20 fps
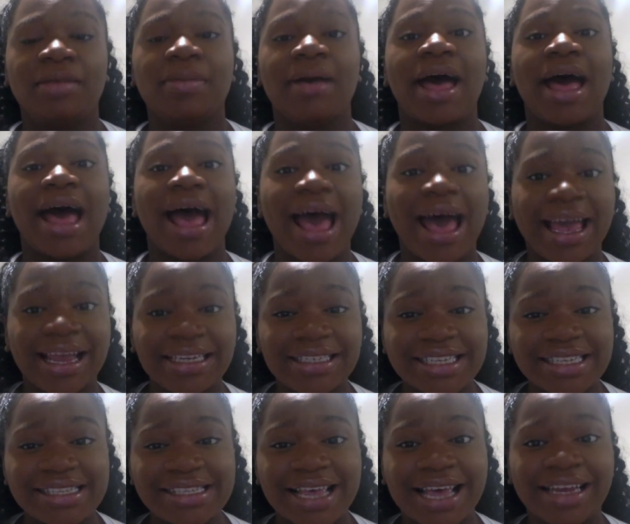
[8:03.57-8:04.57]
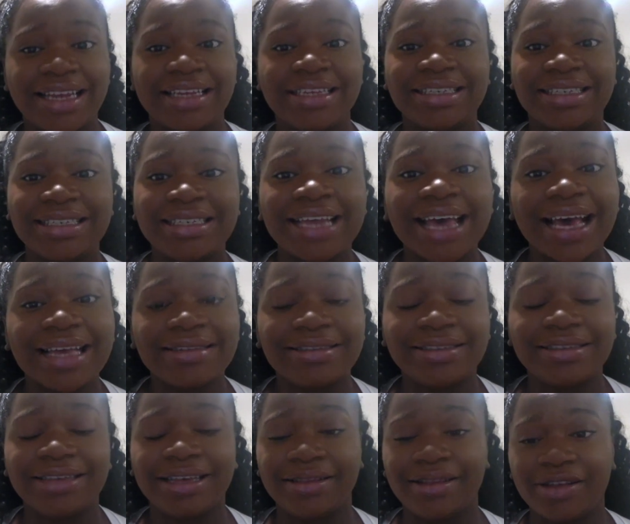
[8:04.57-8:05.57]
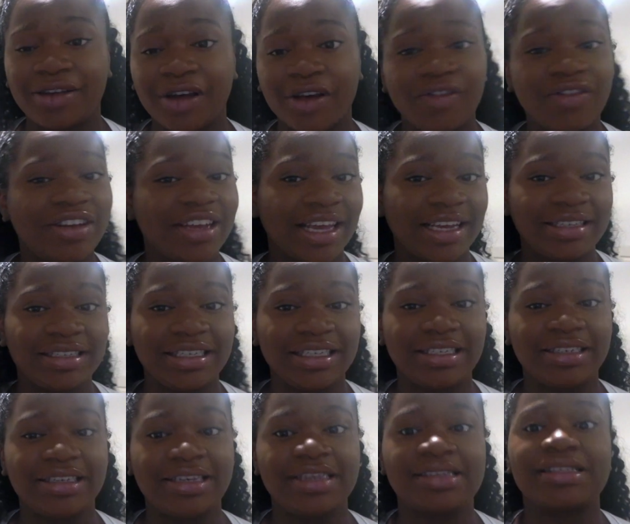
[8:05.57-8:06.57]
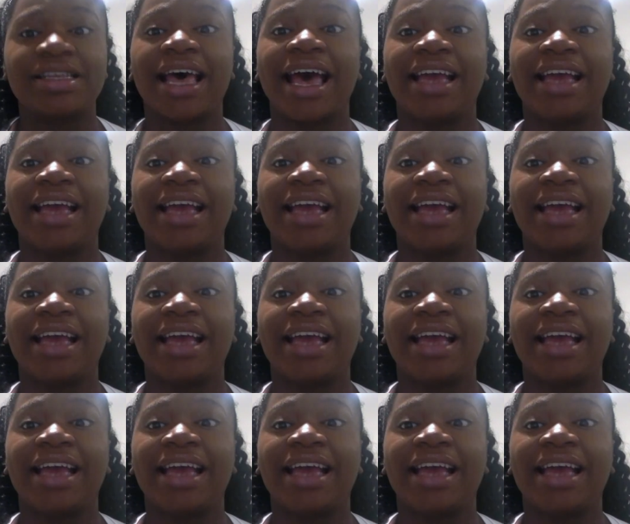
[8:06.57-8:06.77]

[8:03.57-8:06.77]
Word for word: but I decided not to take the COVID nineteen test.